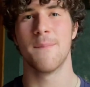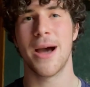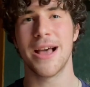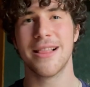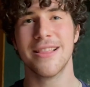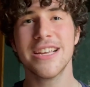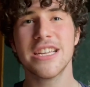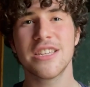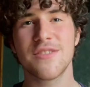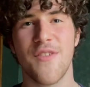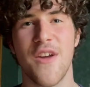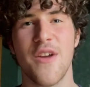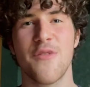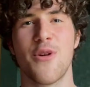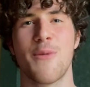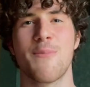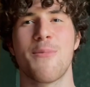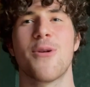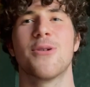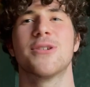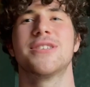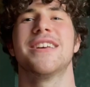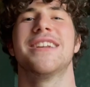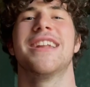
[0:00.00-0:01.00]
My least favorite
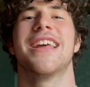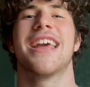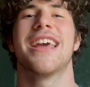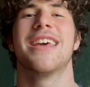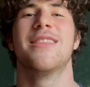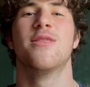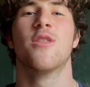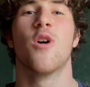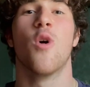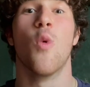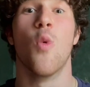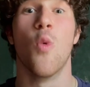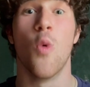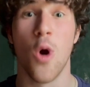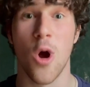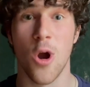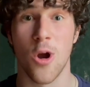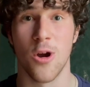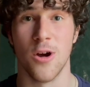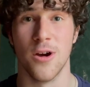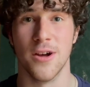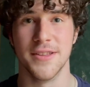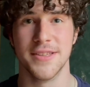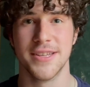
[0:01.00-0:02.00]
person in the
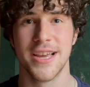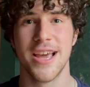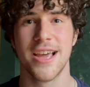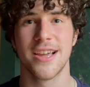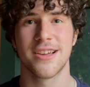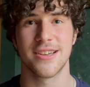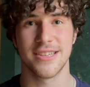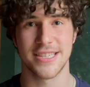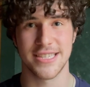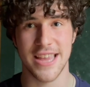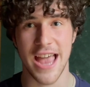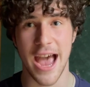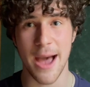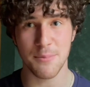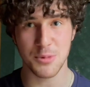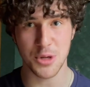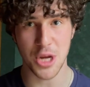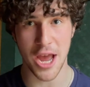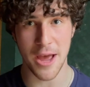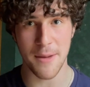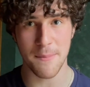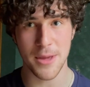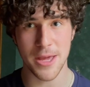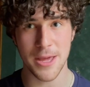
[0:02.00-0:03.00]
world could
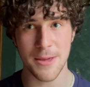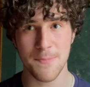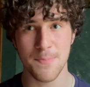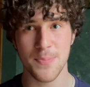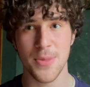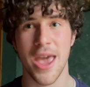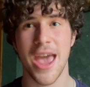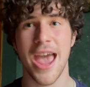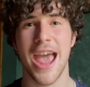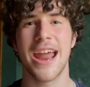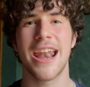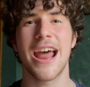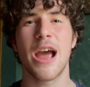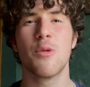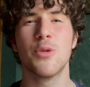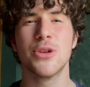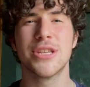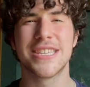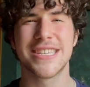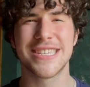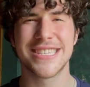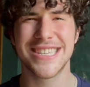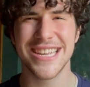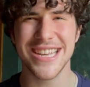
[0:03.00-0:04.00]
Snapchat me, and I
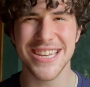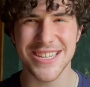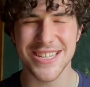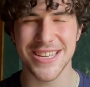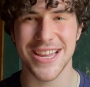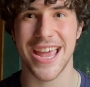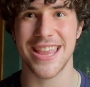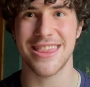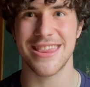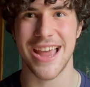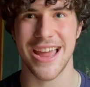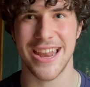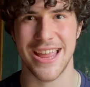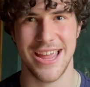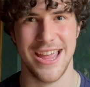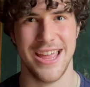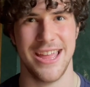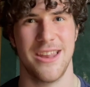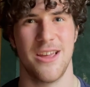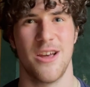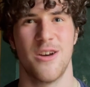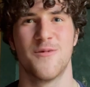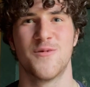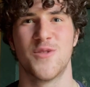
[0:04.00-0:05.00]
would still get that
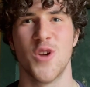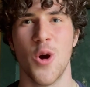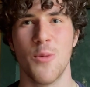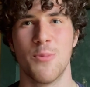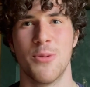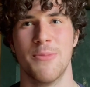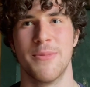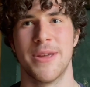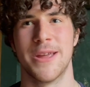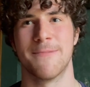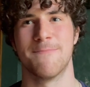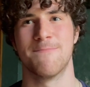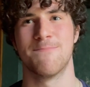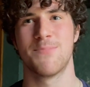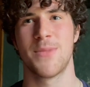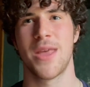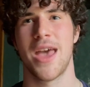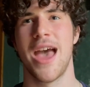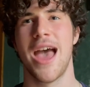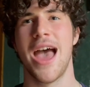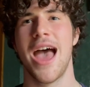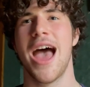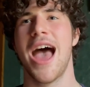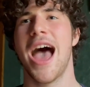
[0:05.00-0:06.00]
hit of dopamine.
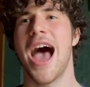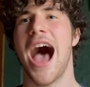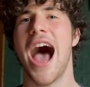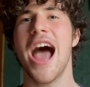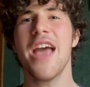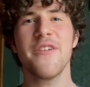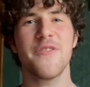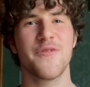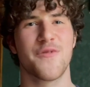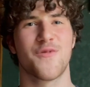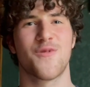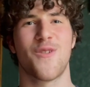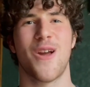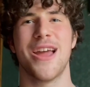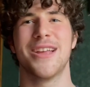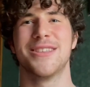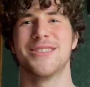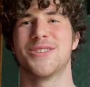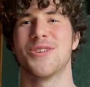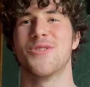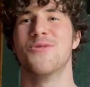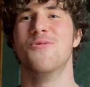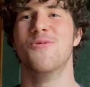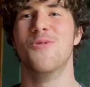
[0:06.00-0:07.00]
I have
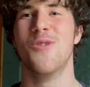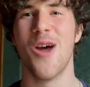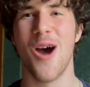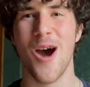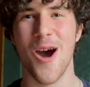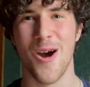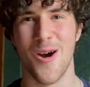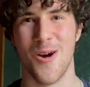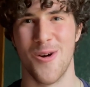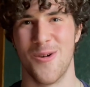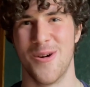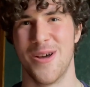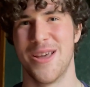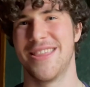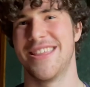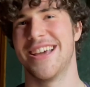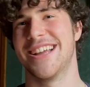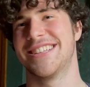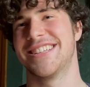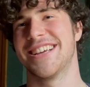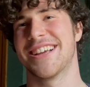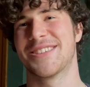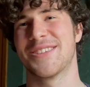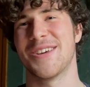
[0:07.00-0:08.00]
friends who know
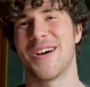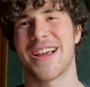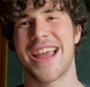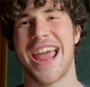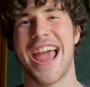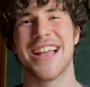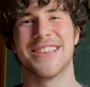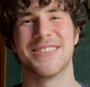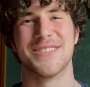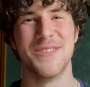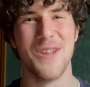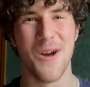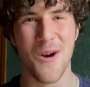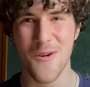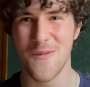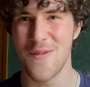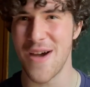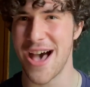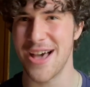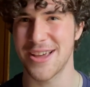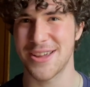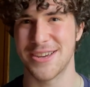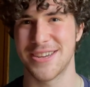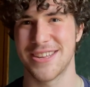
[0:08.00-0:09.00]
that TikTok adds no
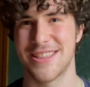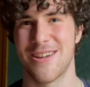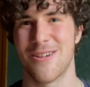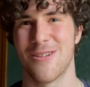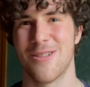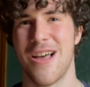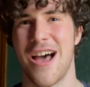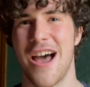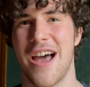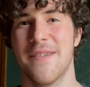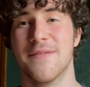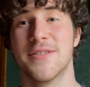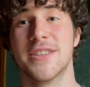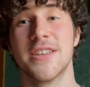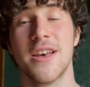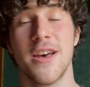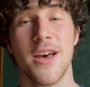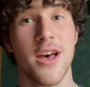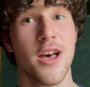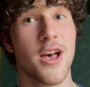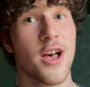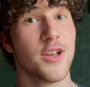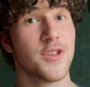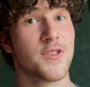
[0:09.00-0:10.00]
value to their lives,
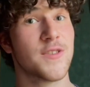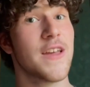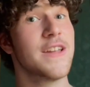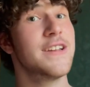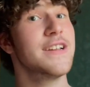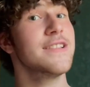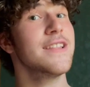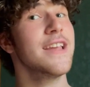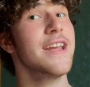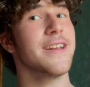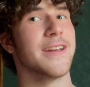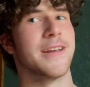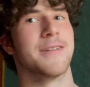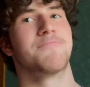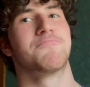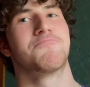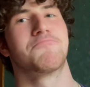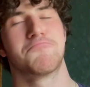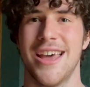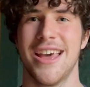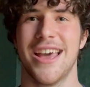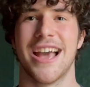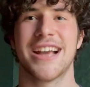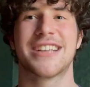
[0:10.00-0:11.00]
so they delete it.
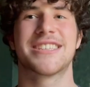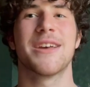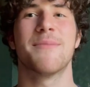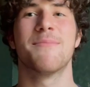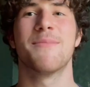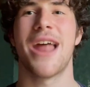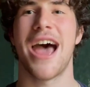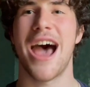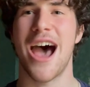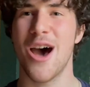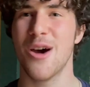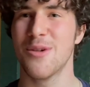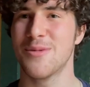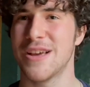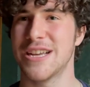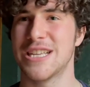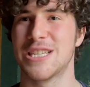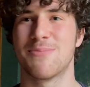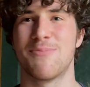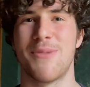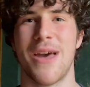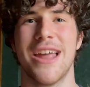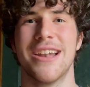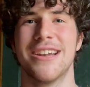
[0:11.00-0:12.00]
Except now they
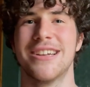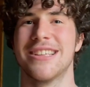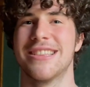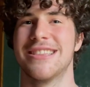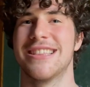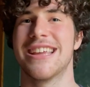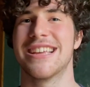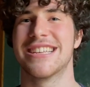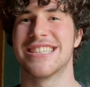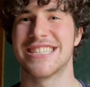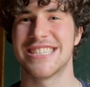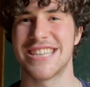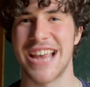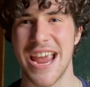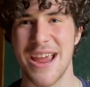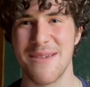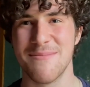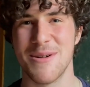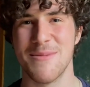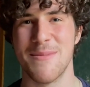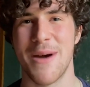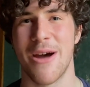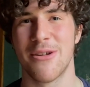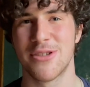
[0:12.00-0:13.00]
spend the
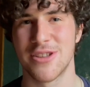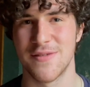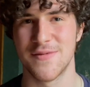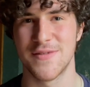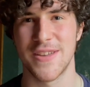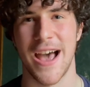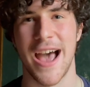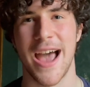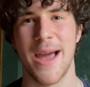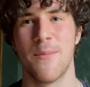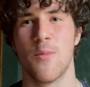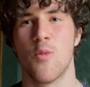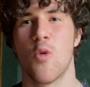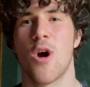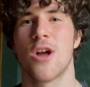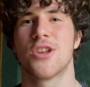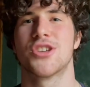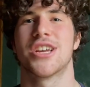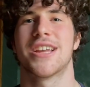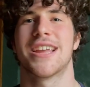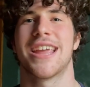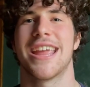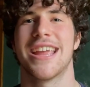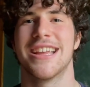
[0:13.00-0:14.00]
same amount of time
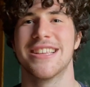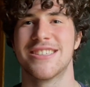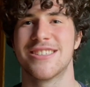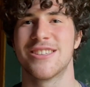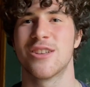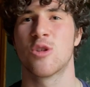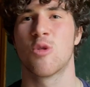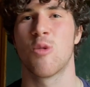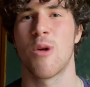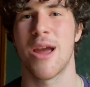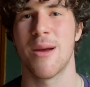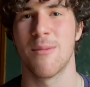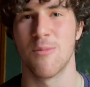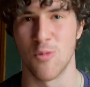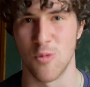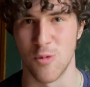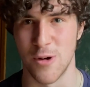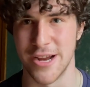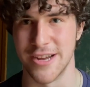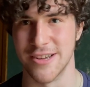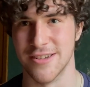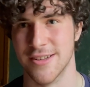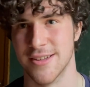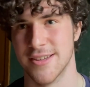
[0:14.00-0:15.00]
watching Instagram
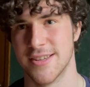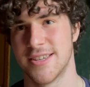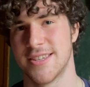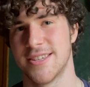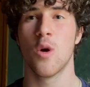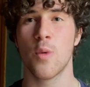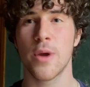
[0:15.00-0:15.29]
Reels.